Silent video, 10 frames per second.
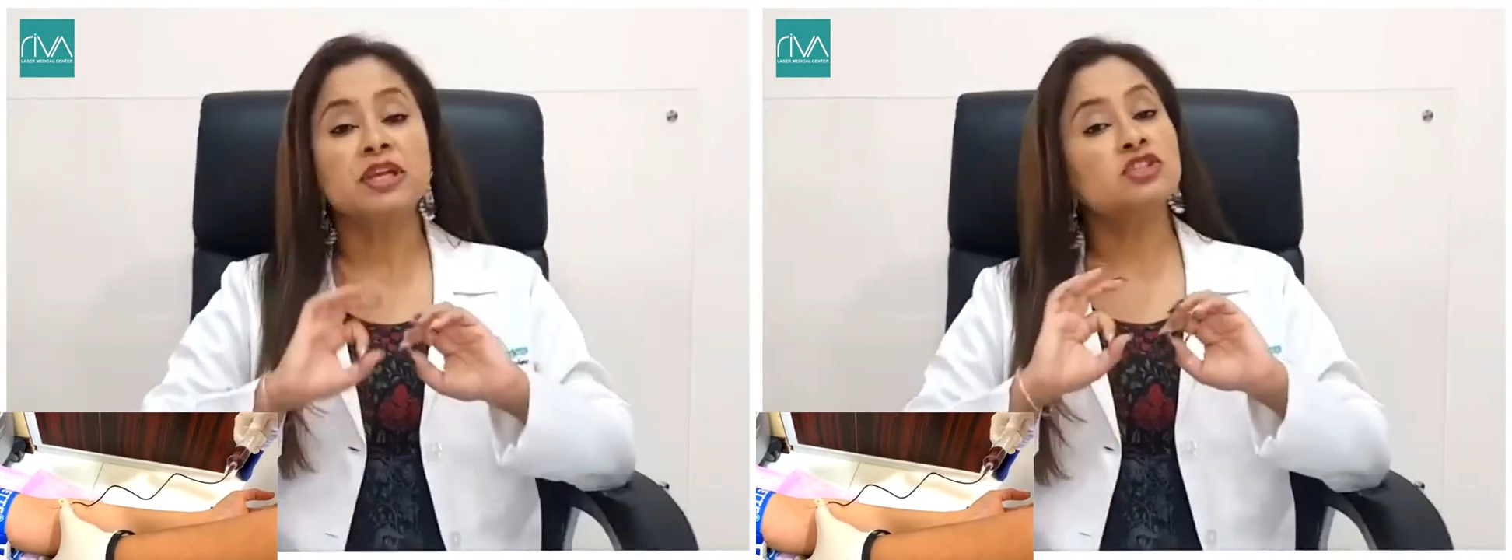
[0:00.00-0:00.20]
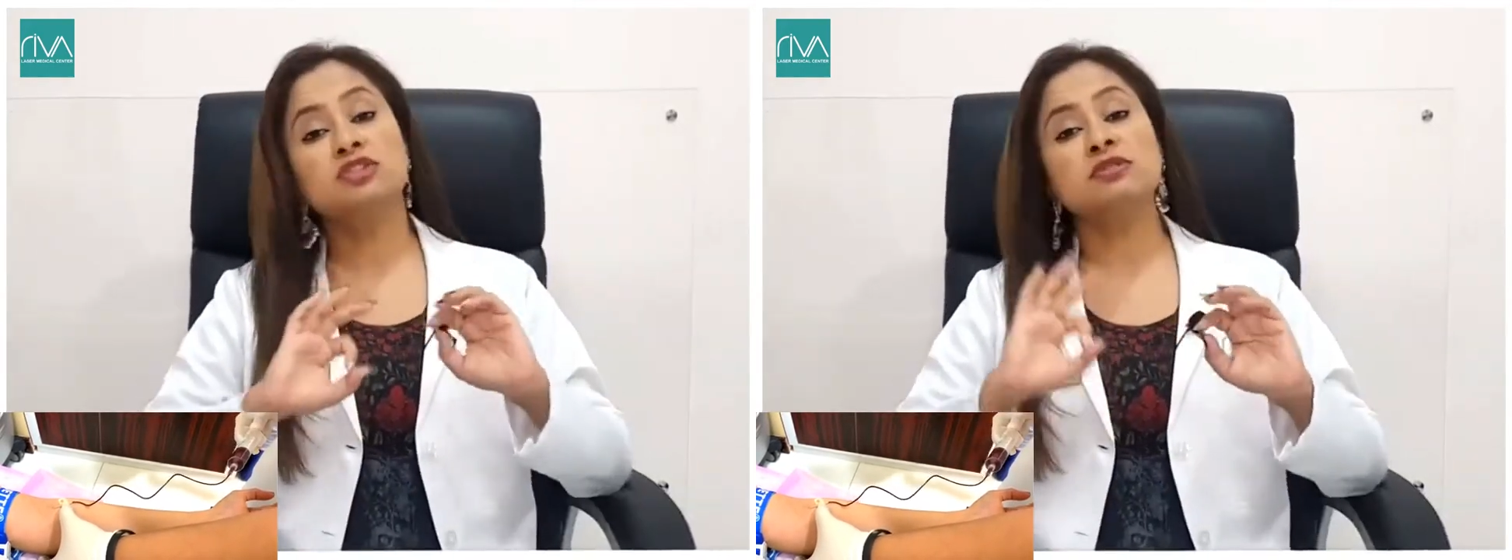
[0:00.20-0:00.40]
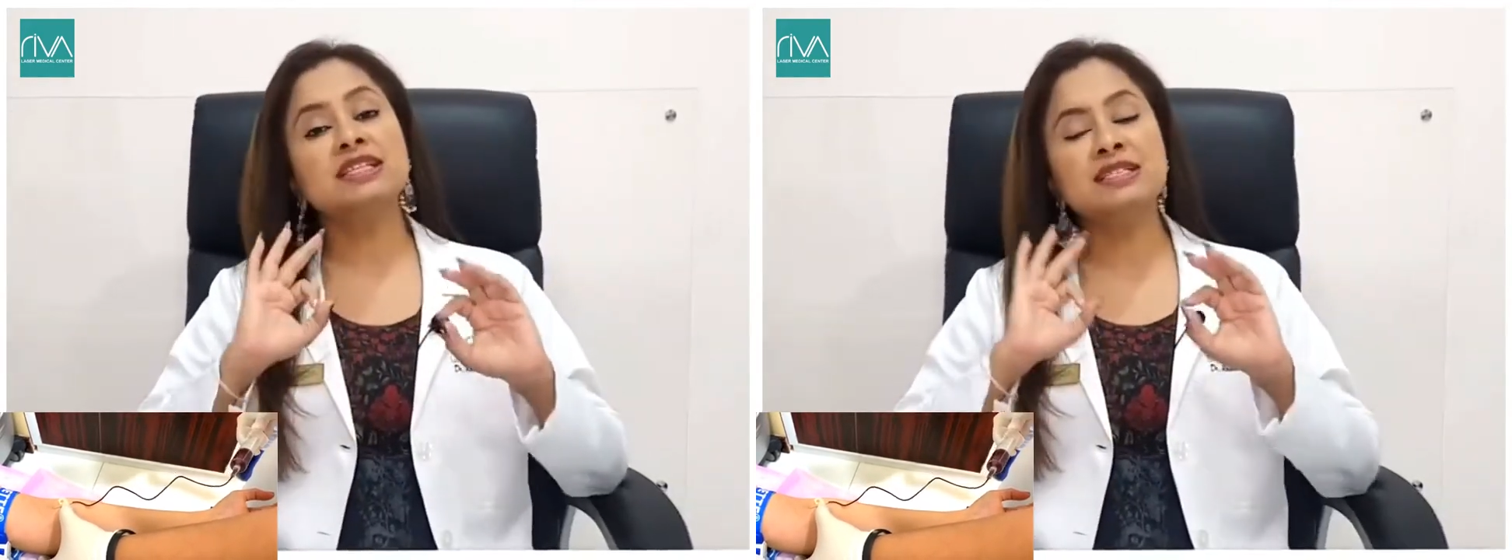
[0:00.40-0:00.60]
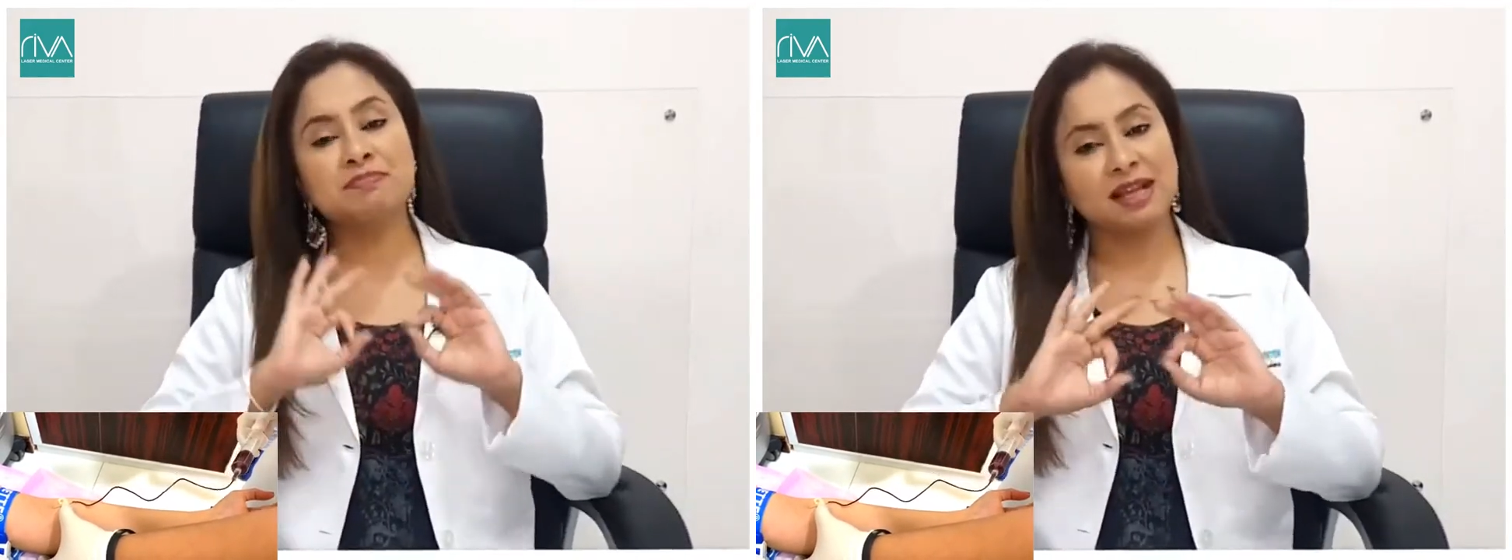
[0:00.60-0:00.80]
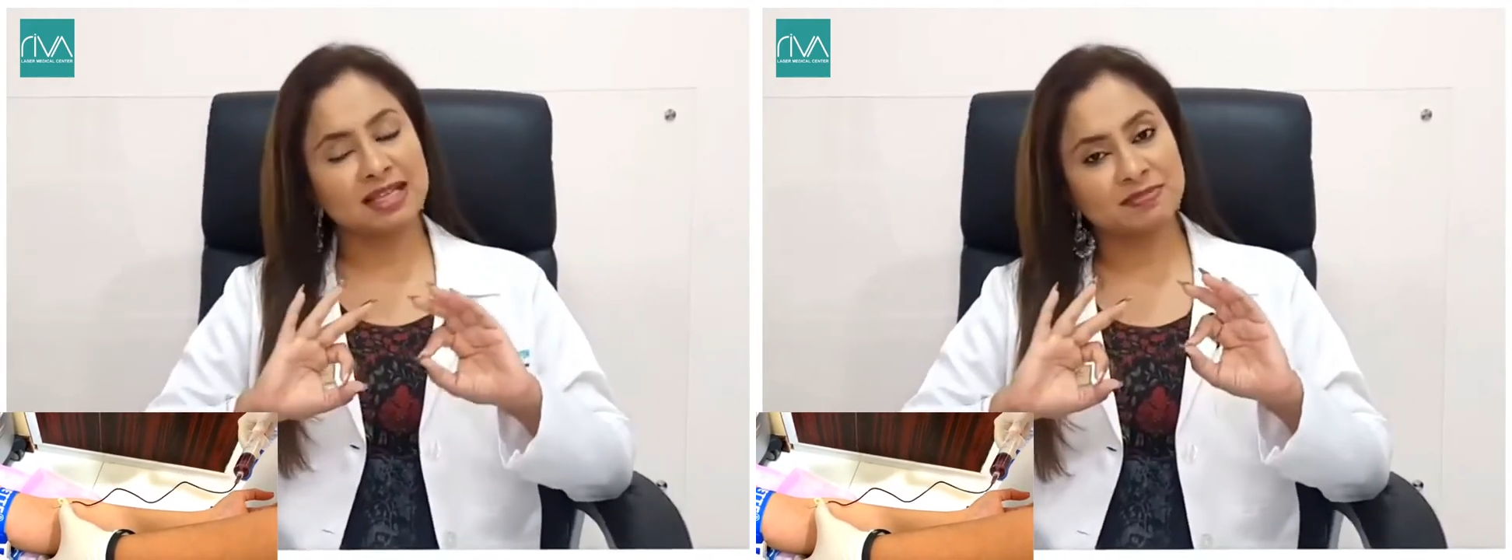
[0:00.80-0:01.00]
So this
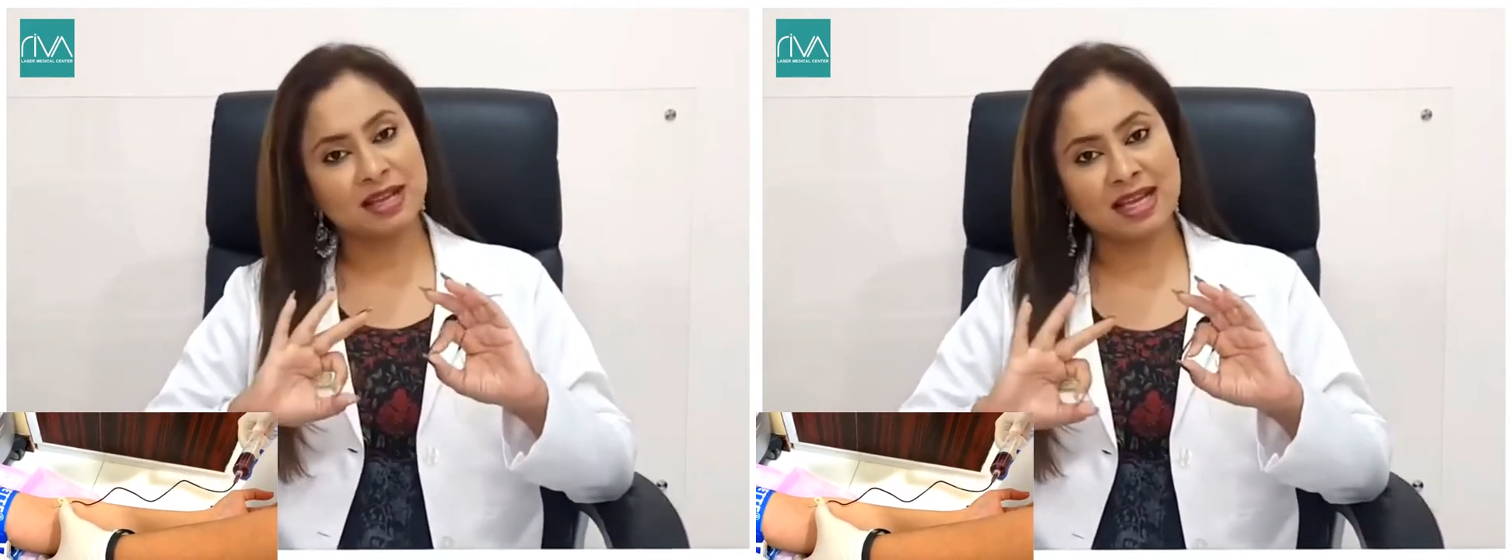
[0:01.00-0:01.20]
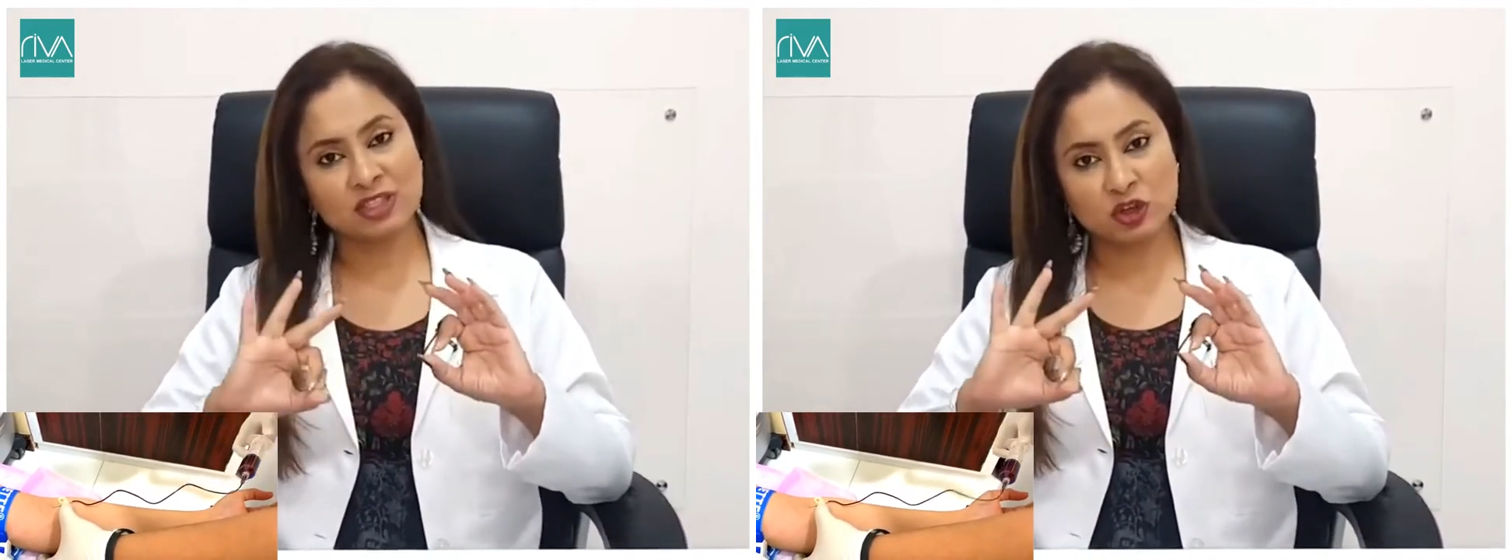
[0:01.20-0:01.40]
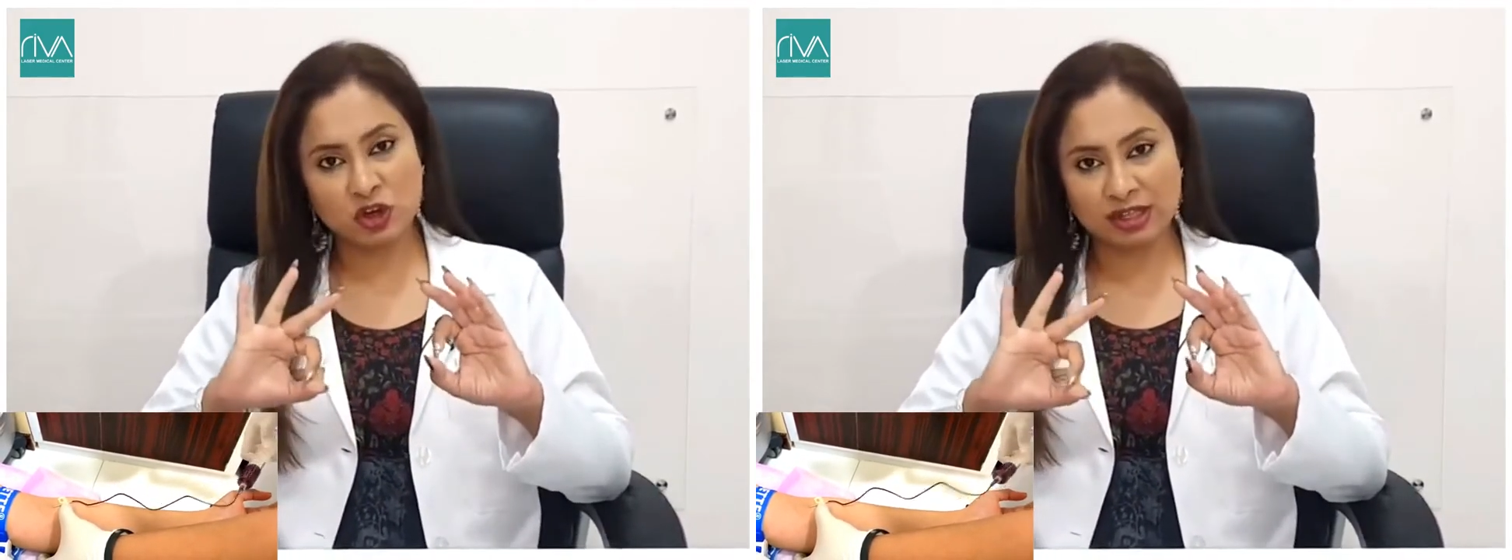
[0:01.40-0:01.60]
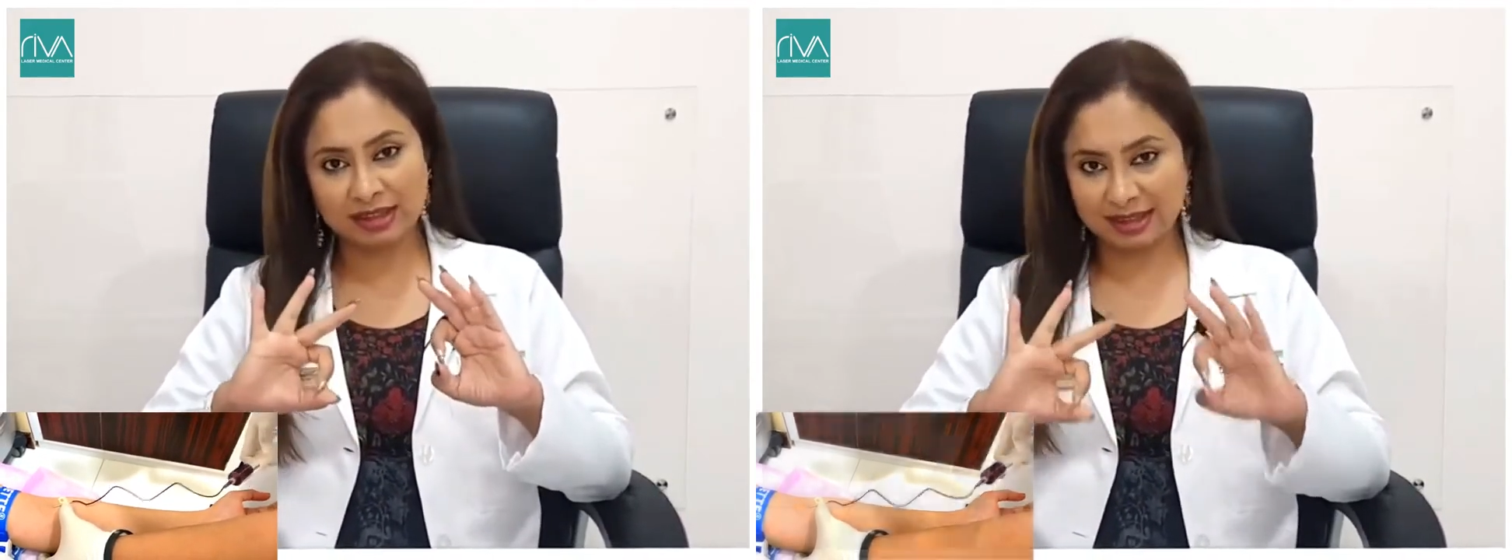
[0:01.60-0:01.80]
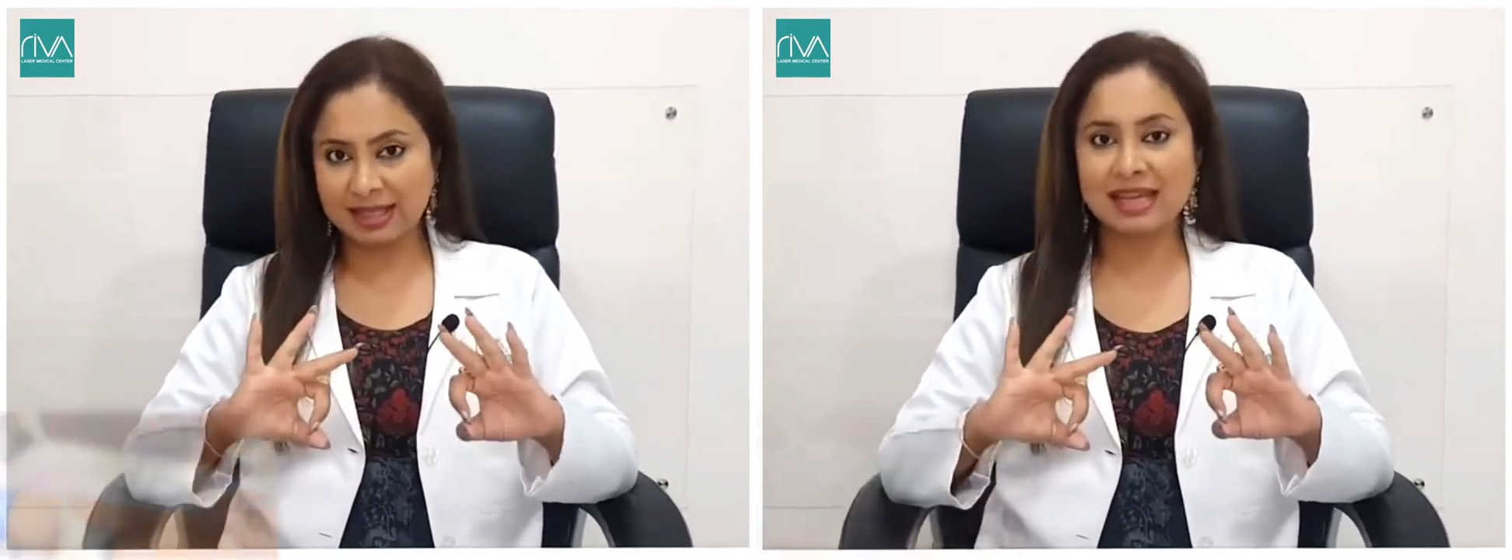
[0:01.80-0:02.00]
plasma has
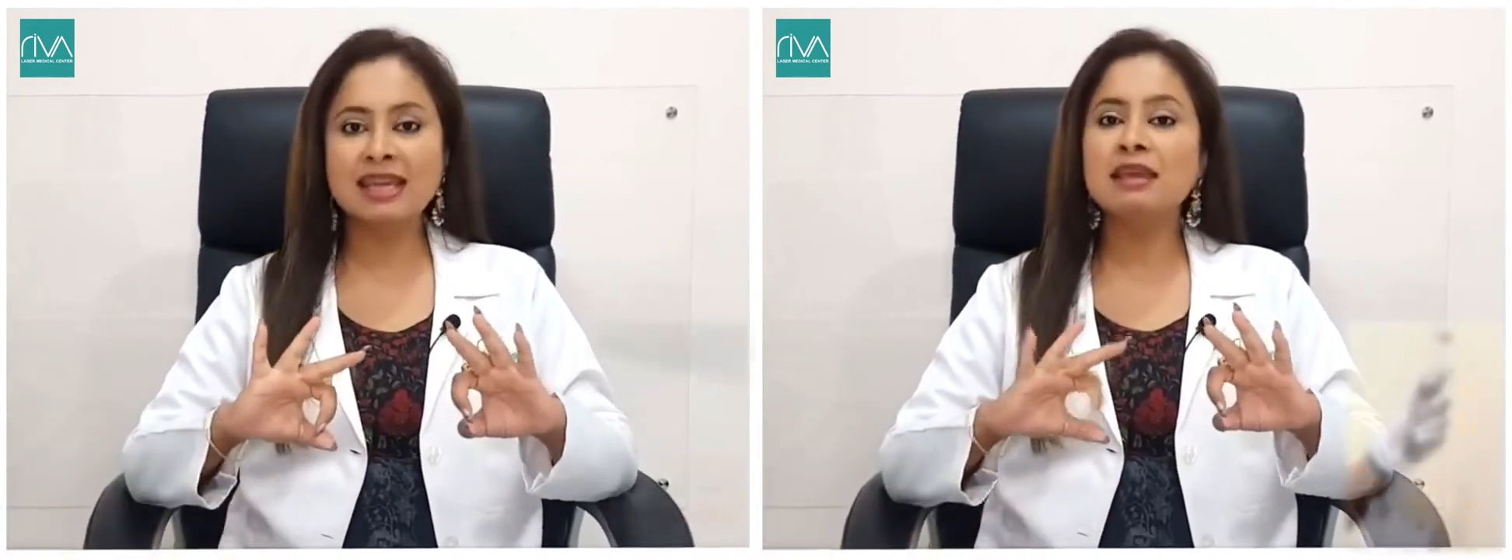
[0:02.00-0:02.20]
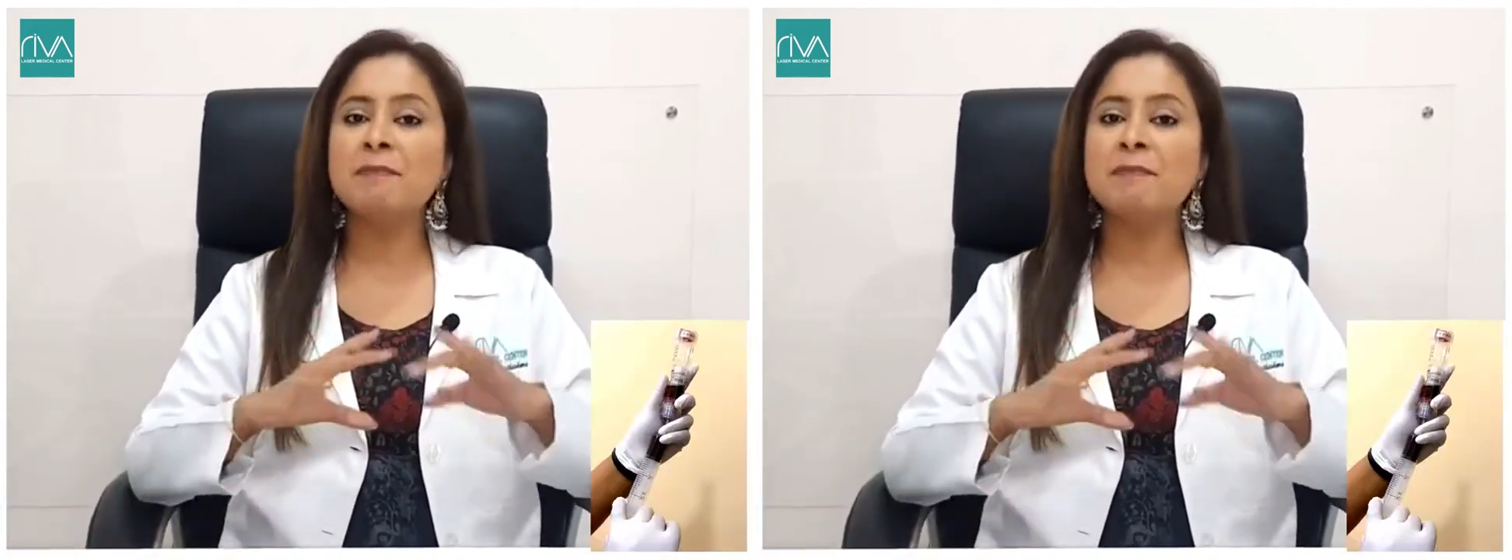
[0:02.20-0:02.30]
got three